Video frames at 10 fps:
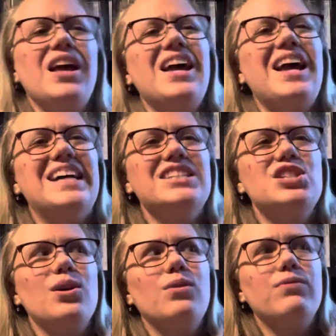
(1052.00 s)
And
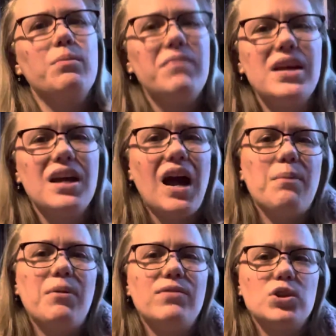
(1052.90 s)
so for me, I'm
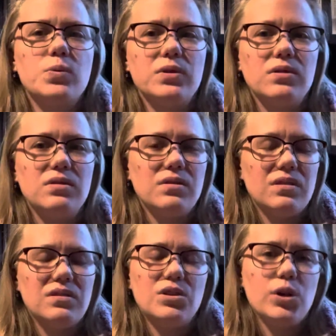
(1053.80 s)
a visual
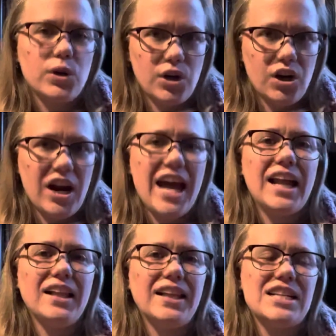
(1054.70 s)
learner and I
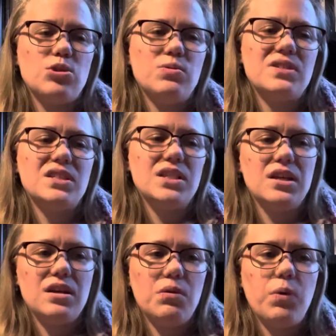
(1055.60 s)
like to
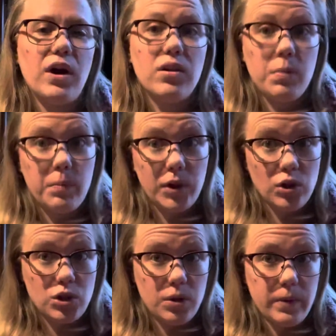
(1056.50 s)
see what other people are
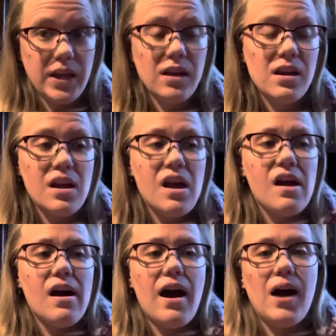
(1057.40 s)
doing.
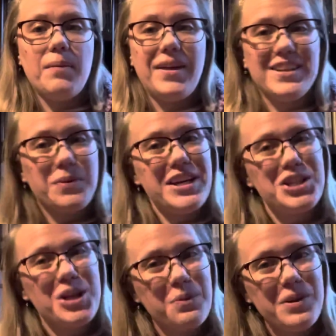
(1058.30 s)
And that's why I
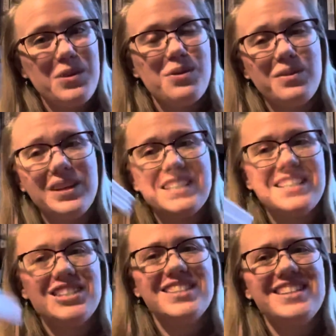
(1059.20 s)
share with you, because
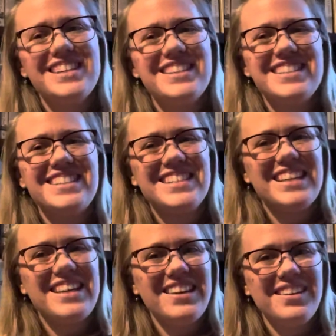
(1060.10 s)
it's just nice to
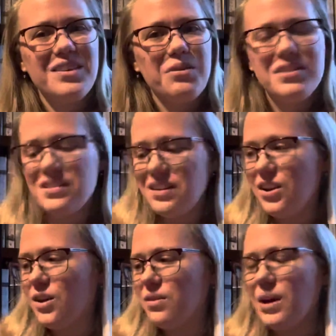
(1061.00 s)
see. You
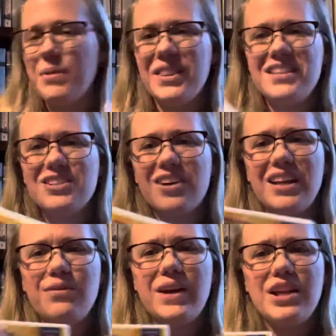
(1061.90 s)
know, I mean, these are kind
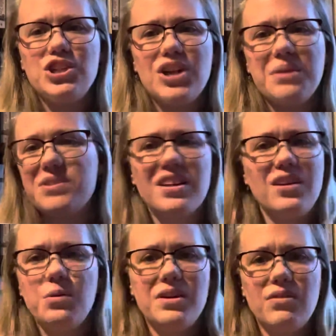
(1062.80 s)
of hidden gems that you
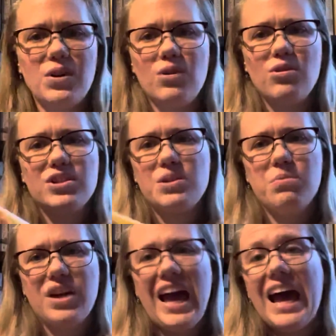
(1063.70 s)
would never know
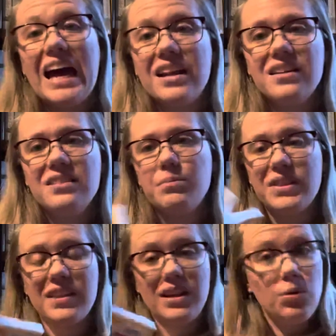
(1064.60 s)
Christianbook had, but
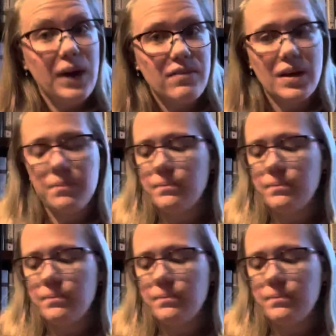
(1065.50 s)
they do have them.